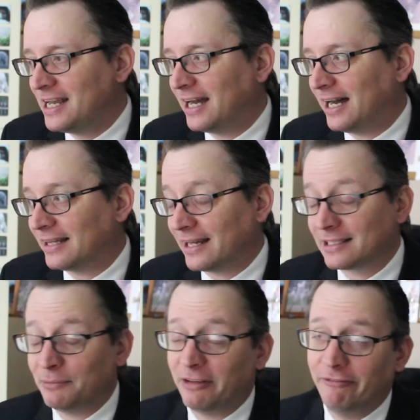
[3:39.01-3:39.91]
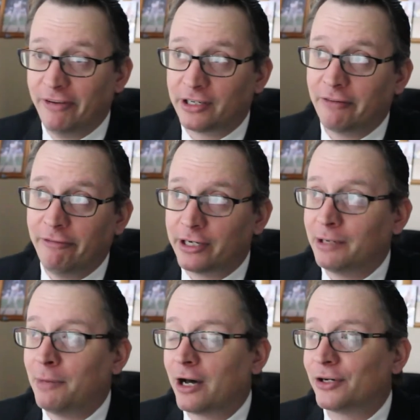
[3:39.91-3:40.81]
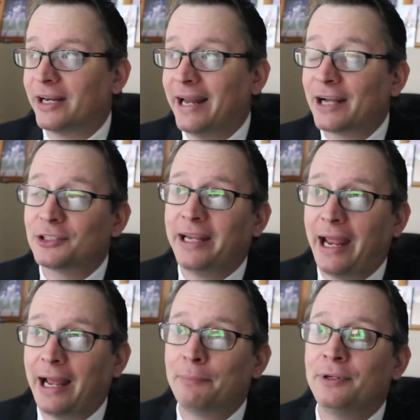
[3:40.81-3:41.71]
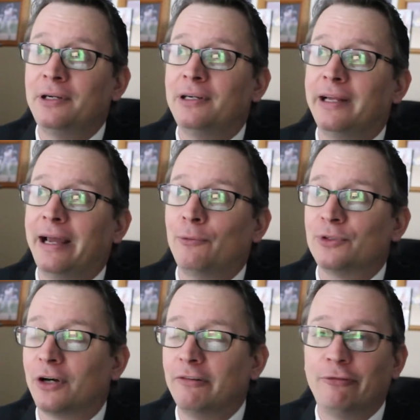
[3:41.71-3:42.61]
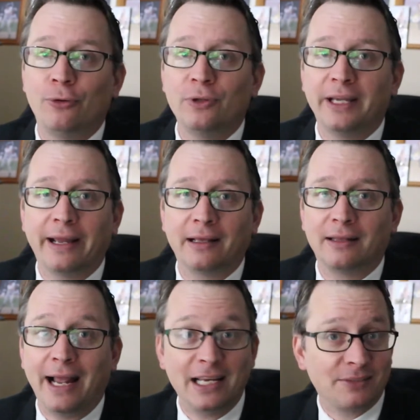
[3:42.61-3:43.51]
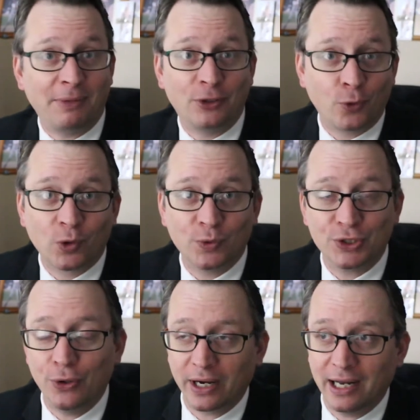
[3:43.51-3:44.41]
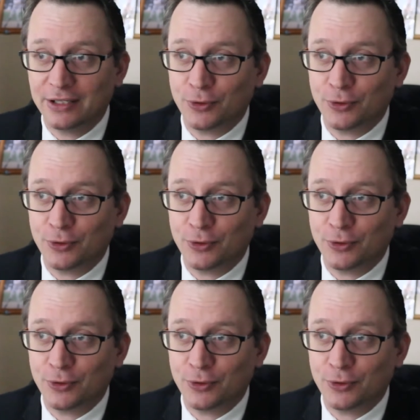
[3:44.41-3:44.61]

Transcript: that is something very, very modern and actually happened and was unfolding as my tour was going on.